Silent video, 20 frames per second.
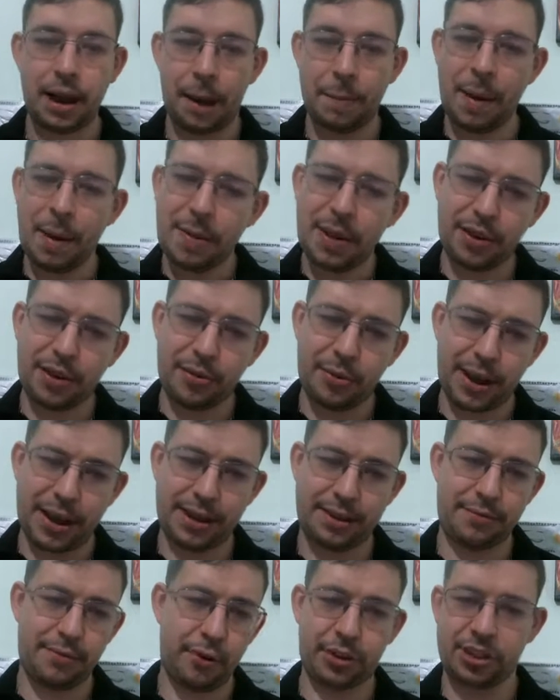Maybe
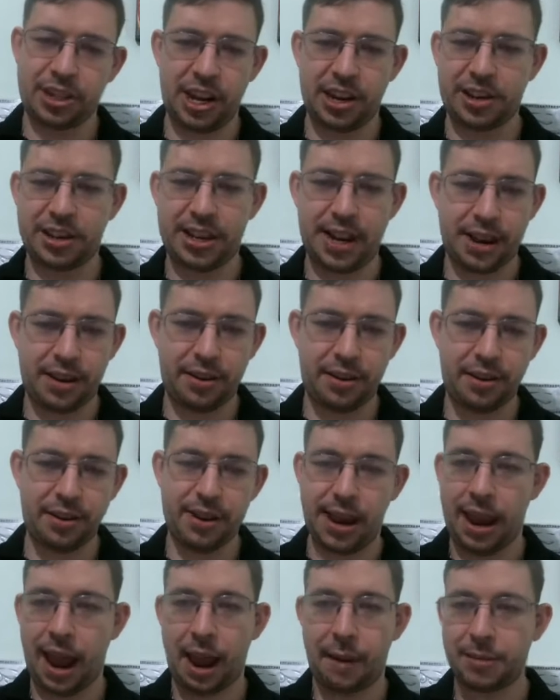queen rook
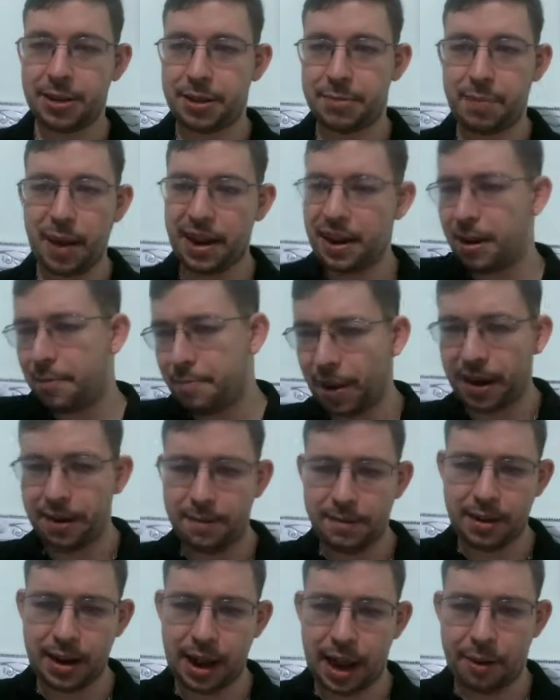g8 was better,
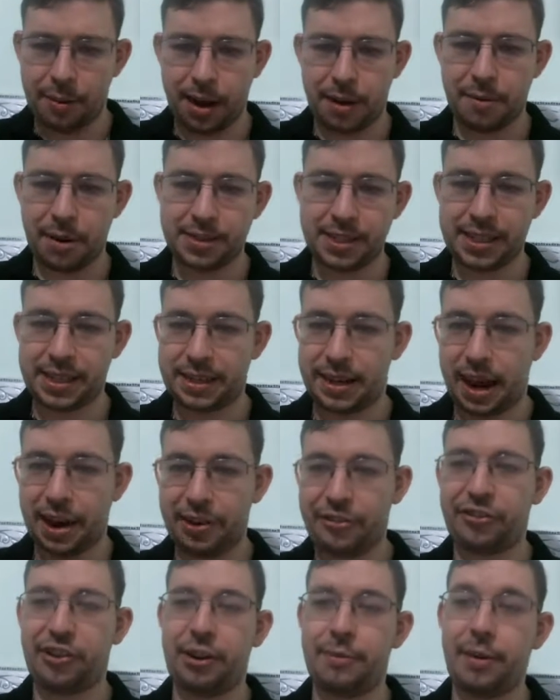but anyway, where it was
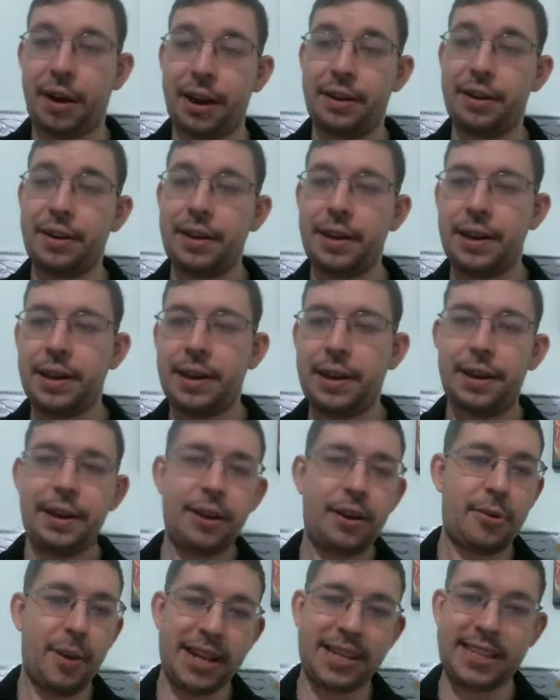knight g1,
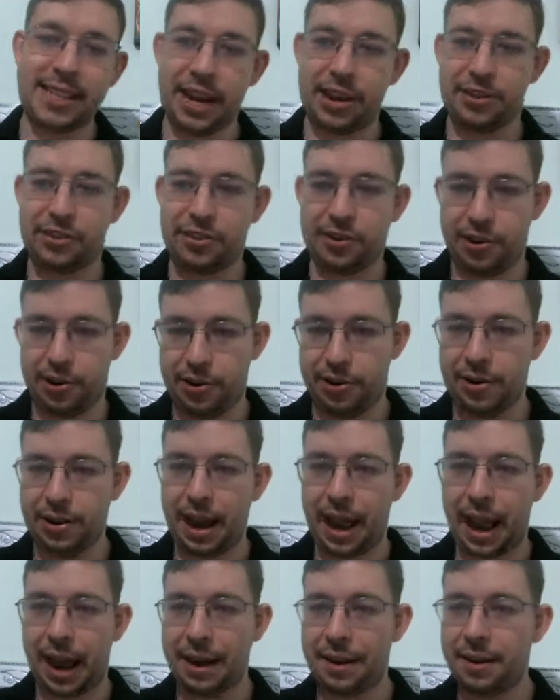queen c2,
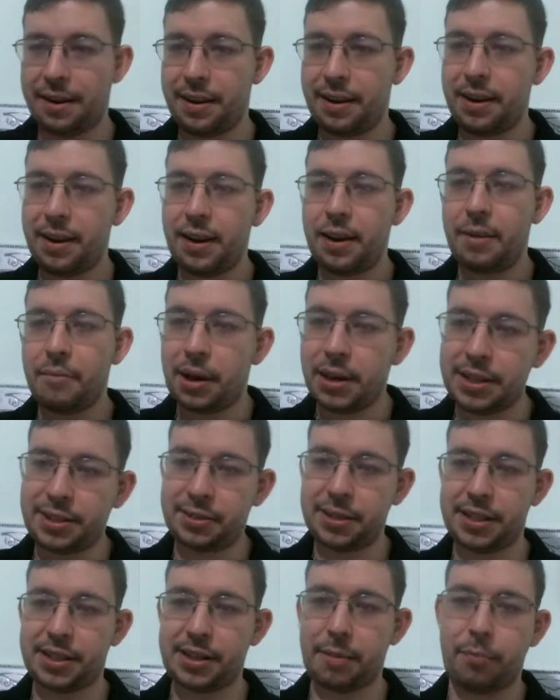and, well, this
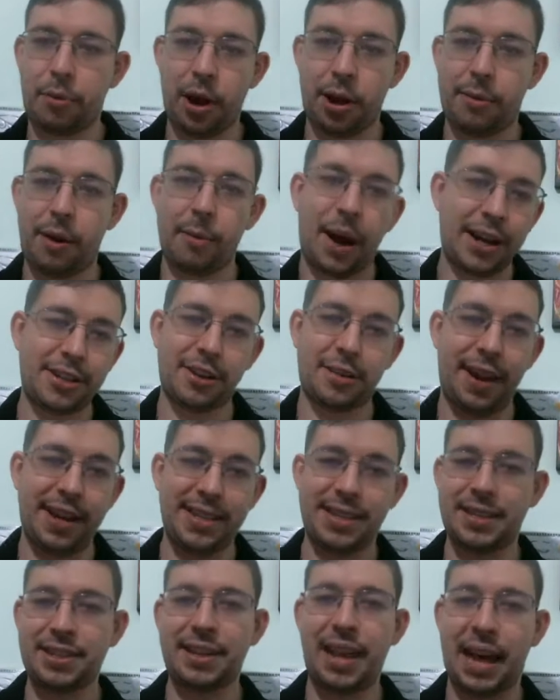was the point where white had
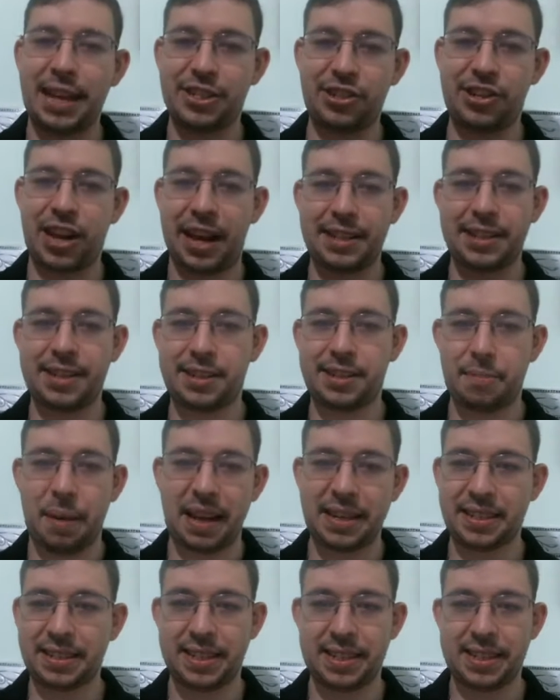his last chance to
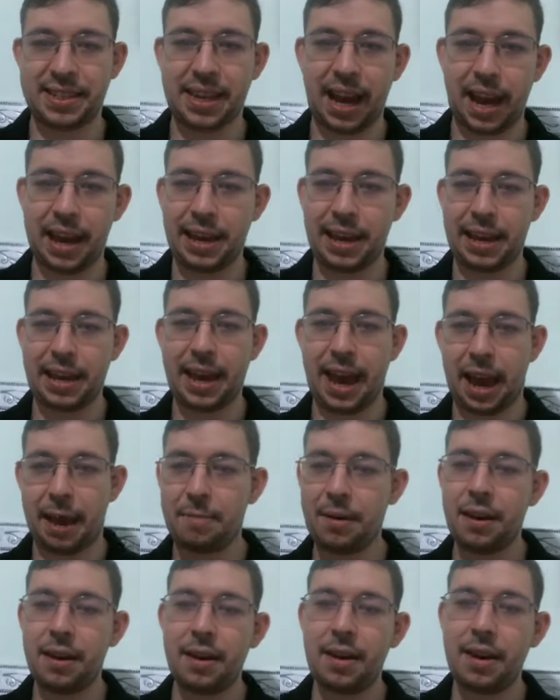basically stay in the game.